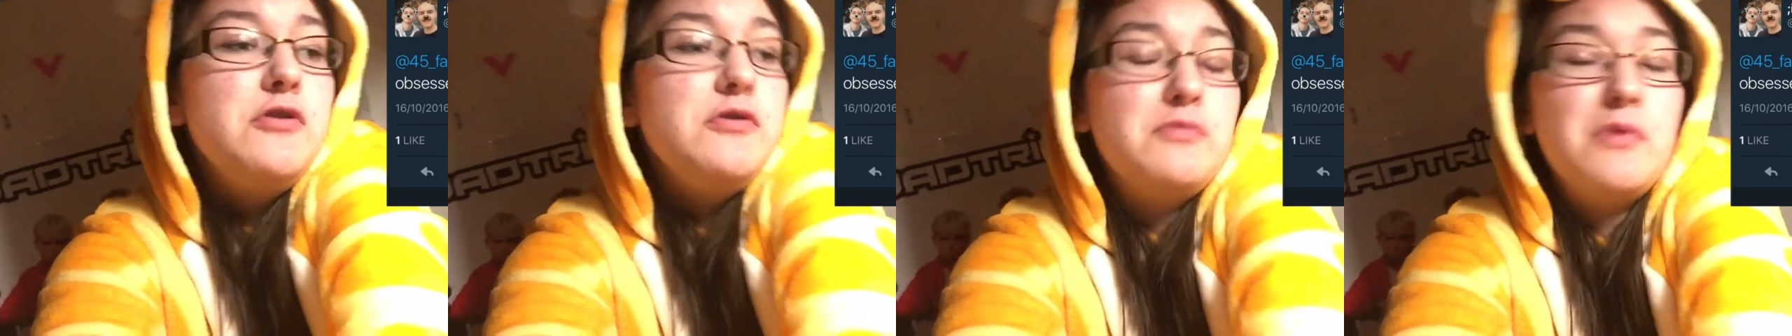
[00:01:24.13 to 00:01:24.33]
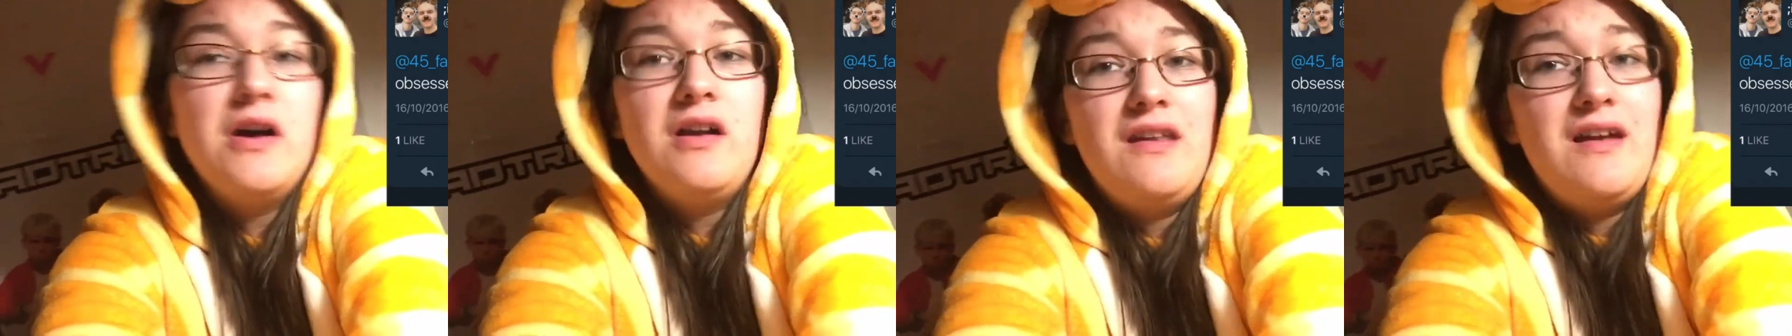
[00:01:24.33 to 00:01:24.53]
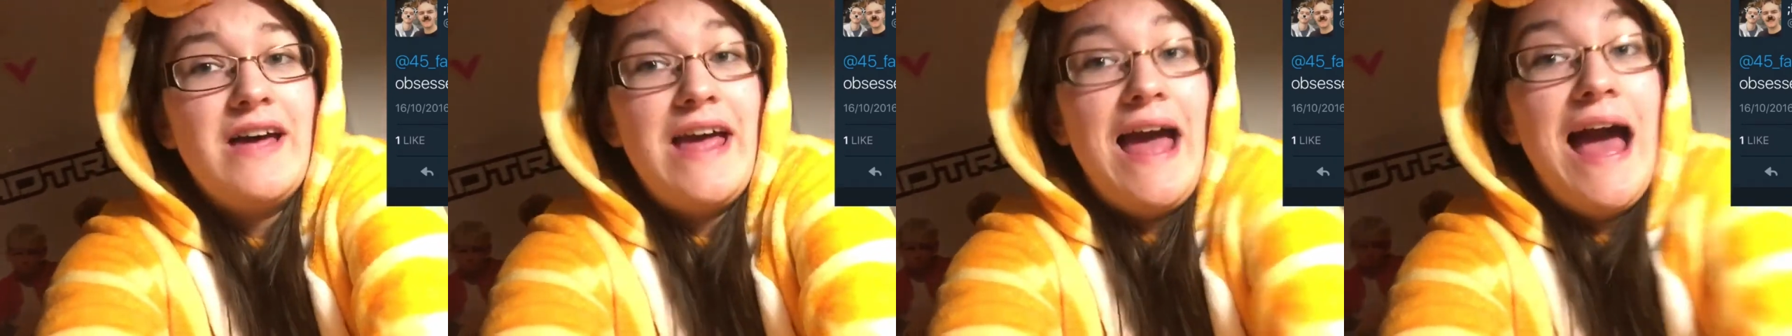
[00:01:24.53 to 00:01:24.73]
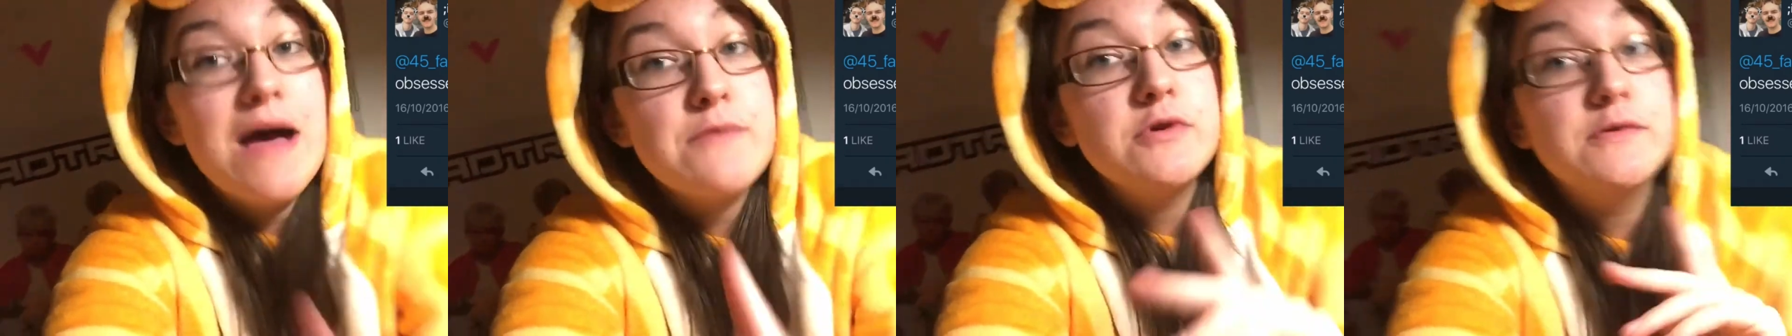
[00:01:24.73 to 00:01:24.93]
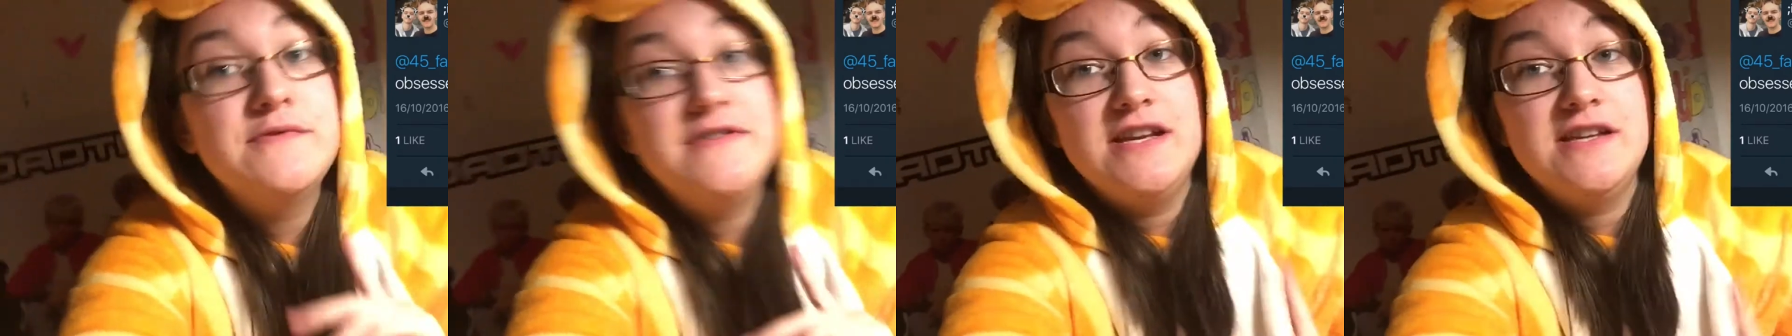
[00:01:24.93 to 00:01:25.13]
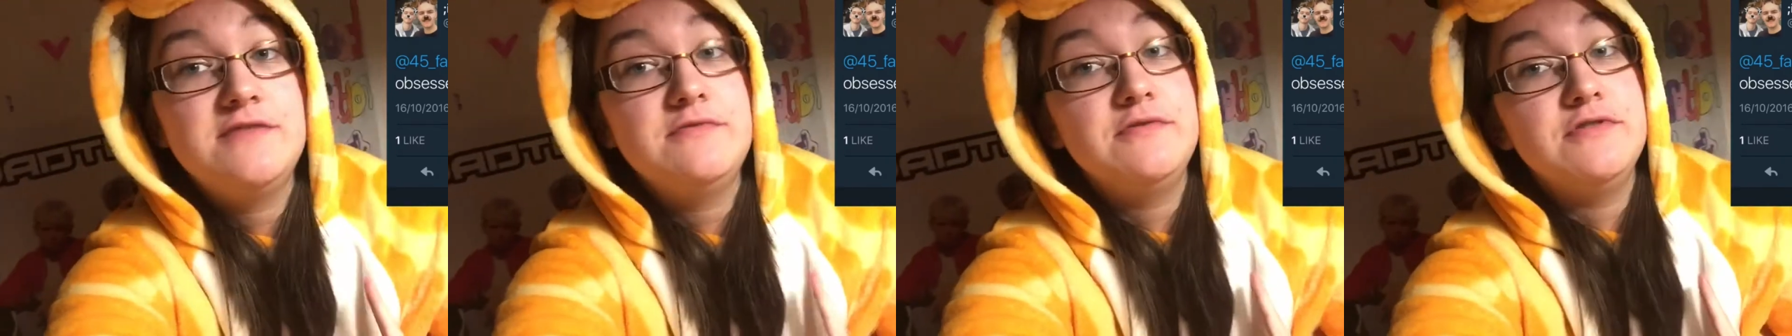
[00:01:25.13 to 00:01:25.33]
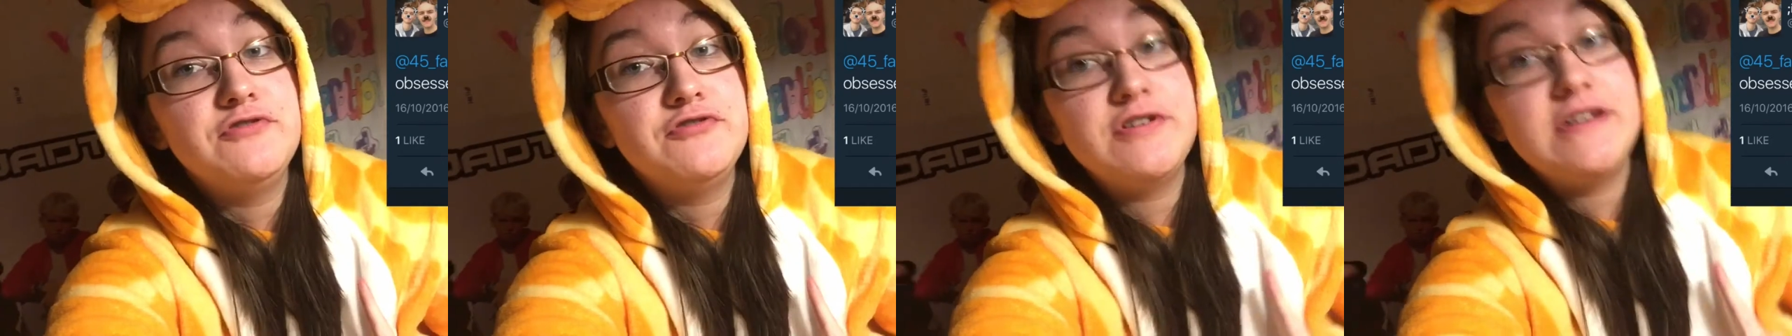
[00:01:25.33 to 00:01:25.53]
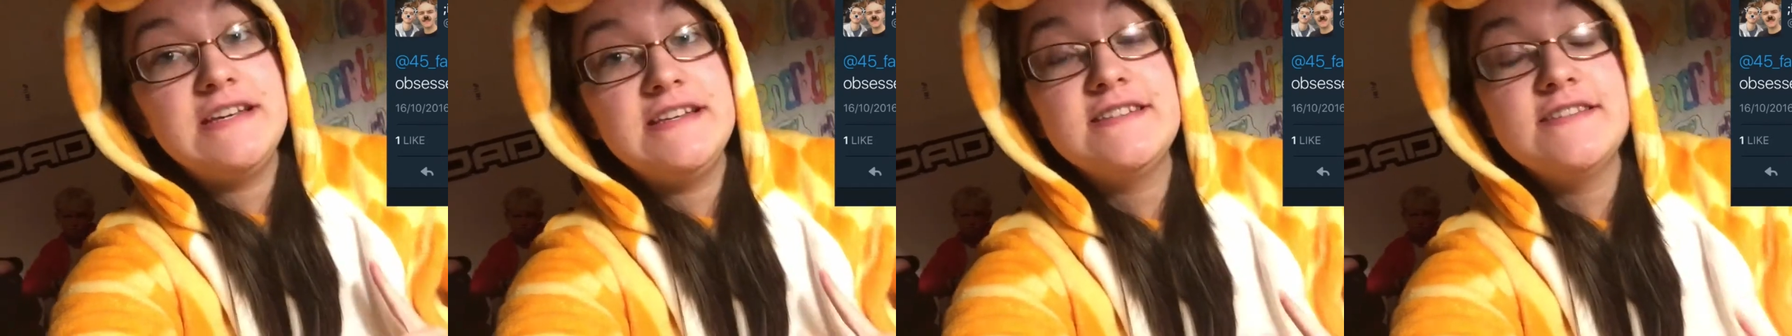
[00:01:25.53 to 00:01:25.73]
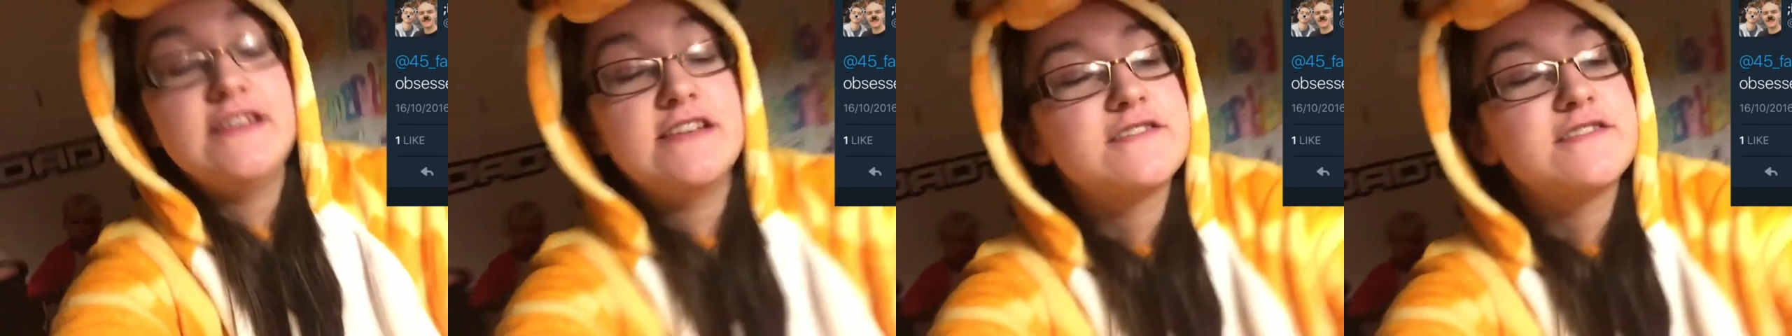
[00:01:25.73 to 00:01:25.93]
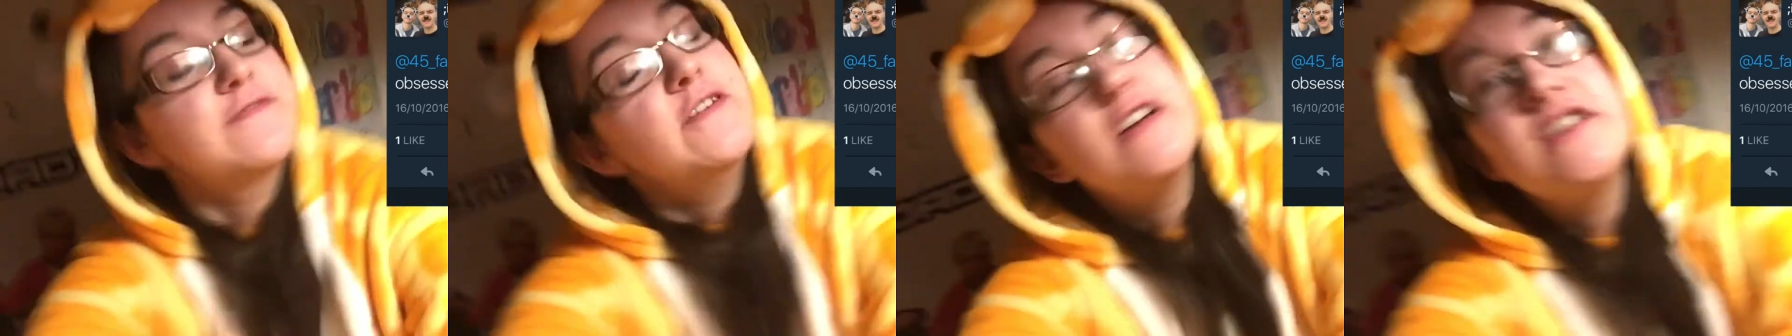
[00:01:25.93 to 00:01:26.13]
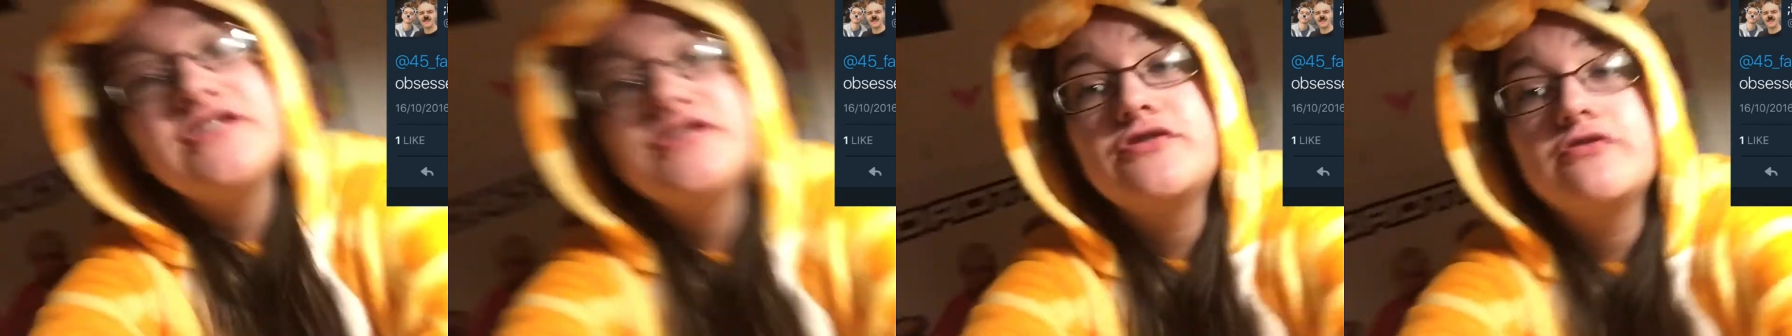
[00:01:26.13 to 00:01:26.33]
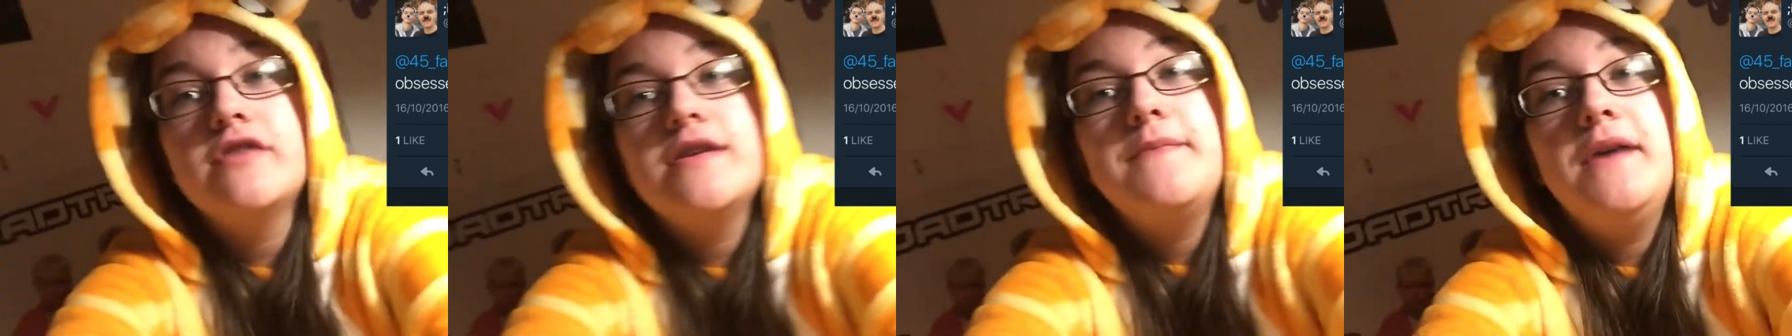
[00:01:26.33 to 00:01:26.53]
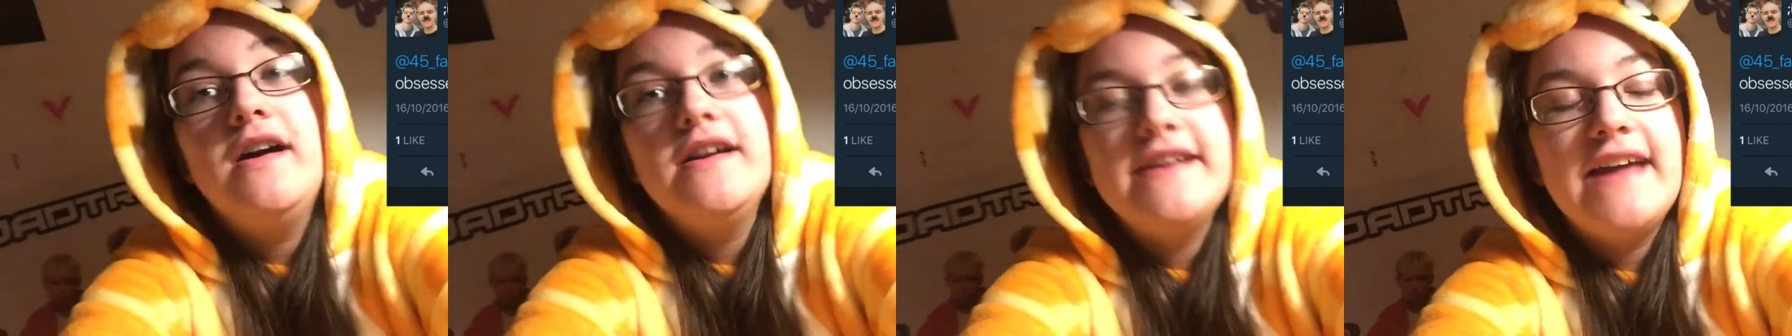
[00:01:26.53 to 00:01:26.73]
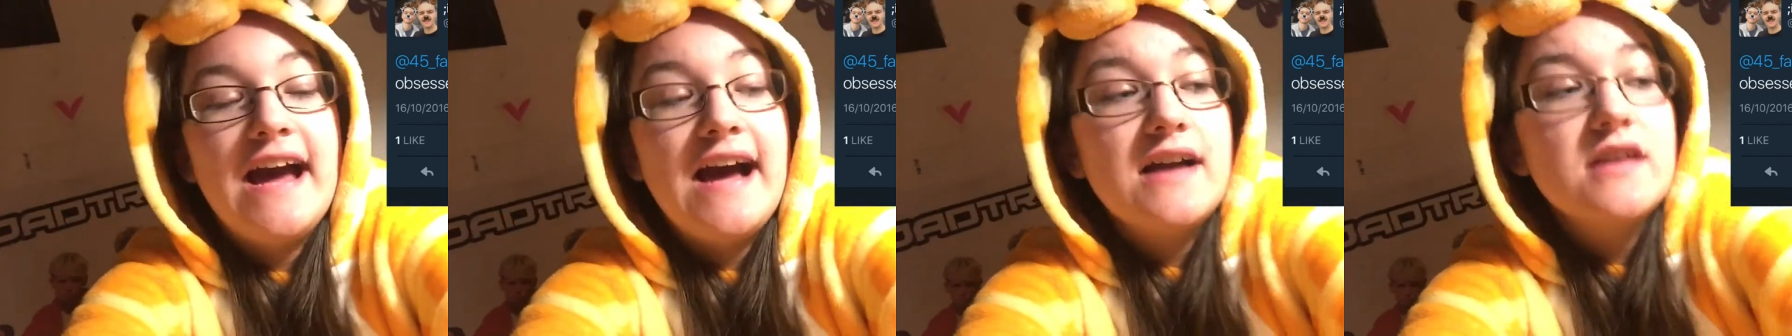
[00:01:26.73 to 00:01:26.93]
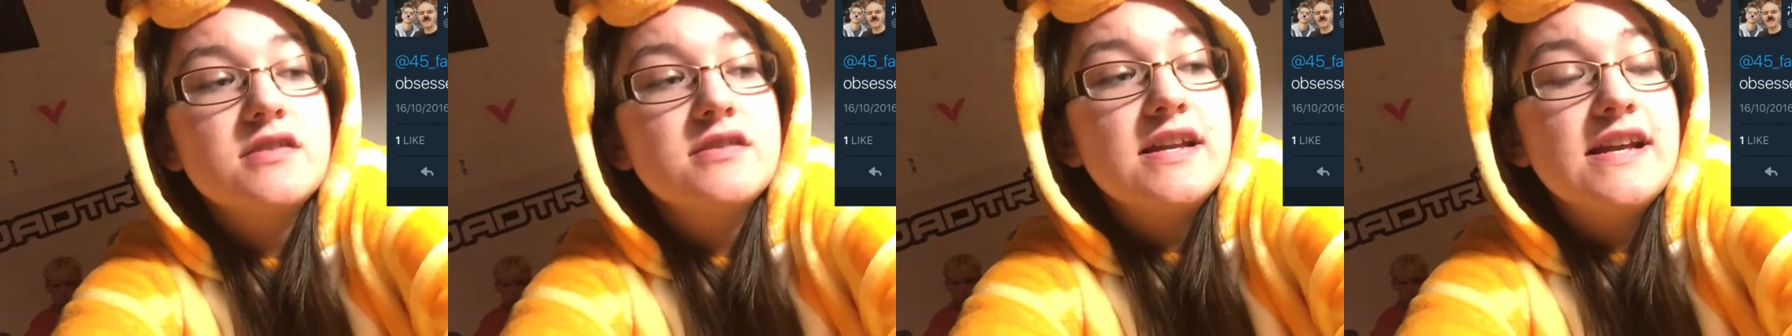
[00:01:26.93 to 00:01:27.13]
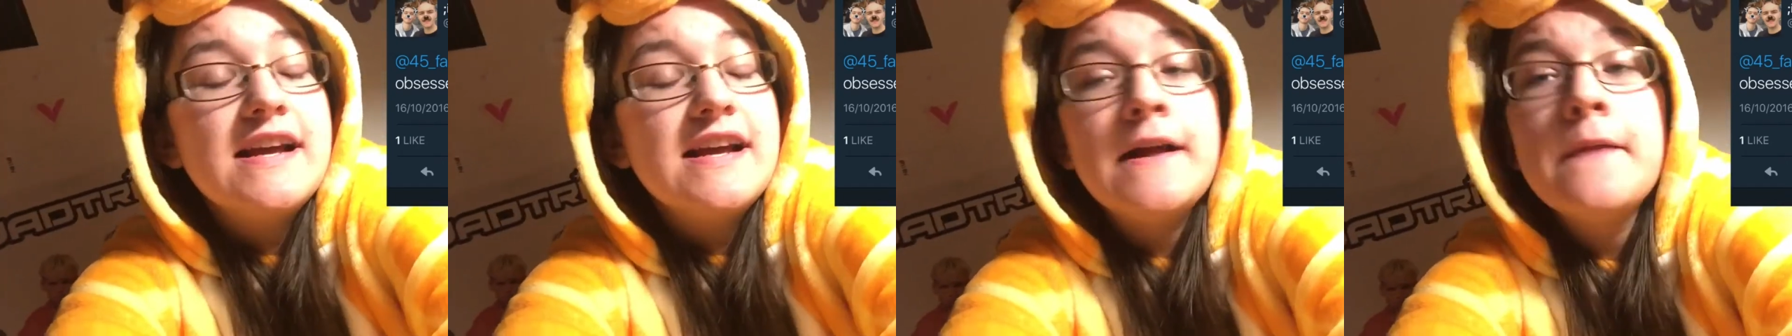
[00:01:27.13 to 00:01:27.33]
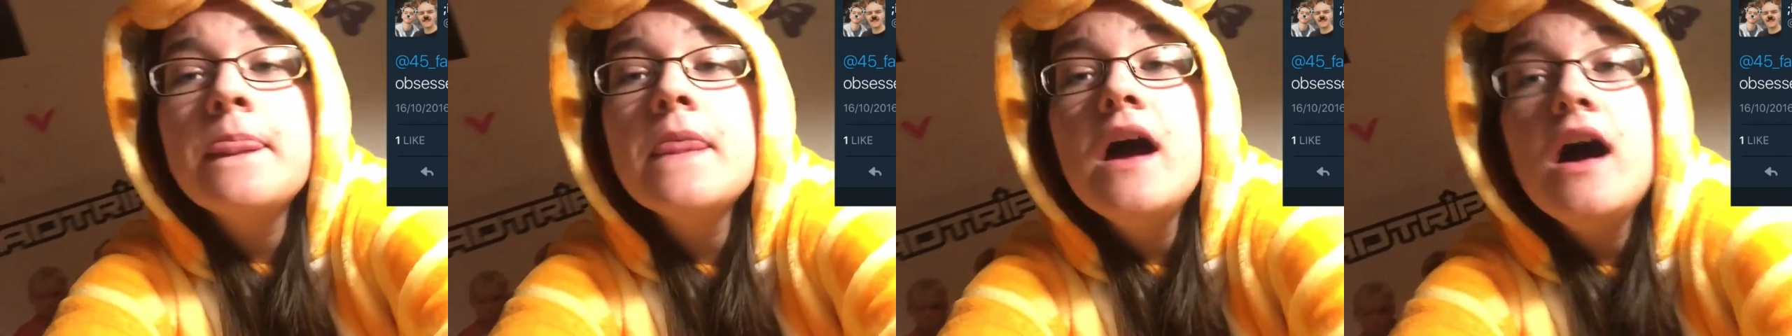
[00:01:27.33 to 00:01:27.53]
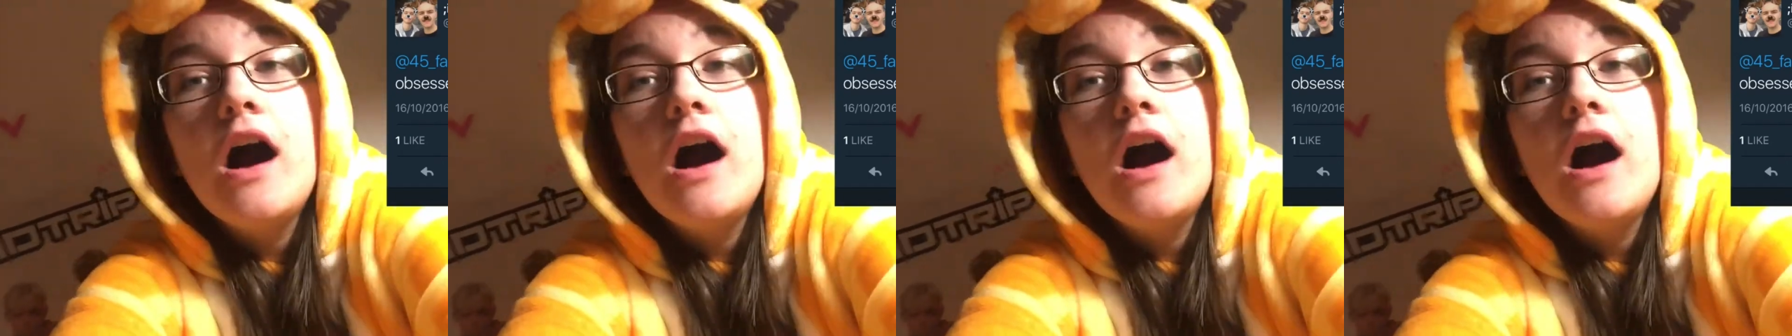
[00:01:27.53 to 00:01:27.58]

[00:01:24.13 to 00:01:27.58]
Well, I am obsessed with trees, and there's a funny story behind it, actually.